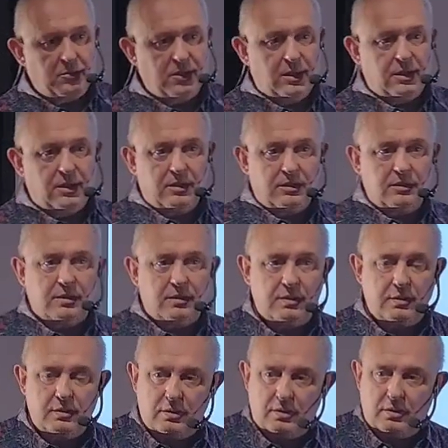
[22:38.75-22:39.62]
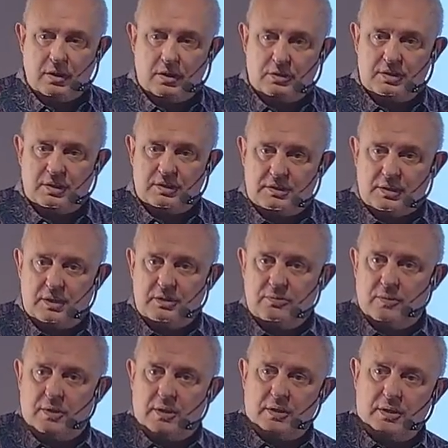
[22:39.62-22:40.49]
in the United States
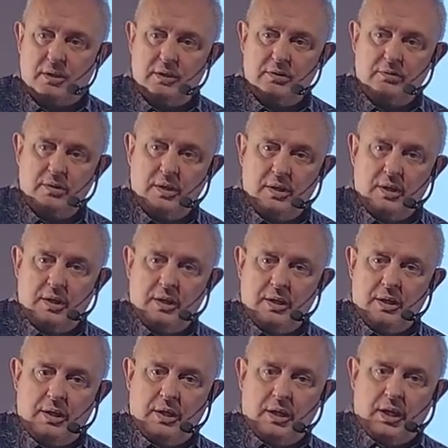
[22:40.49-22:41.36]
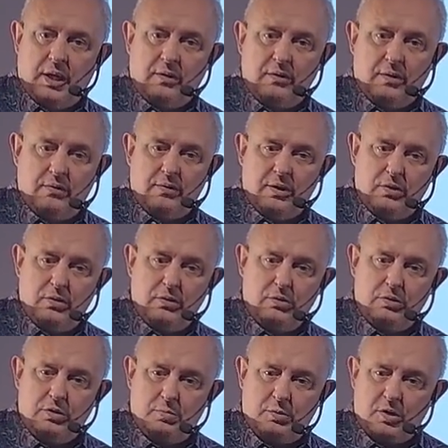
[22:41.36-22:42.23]
where I live, you have a
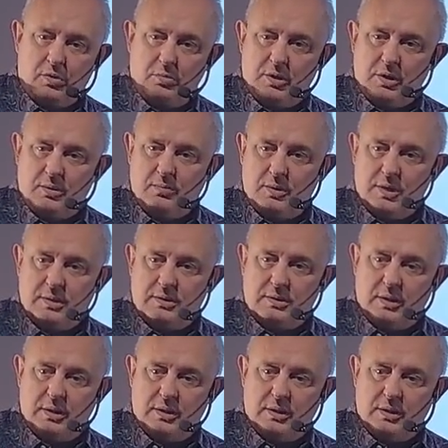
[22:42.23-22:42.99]
huge problem with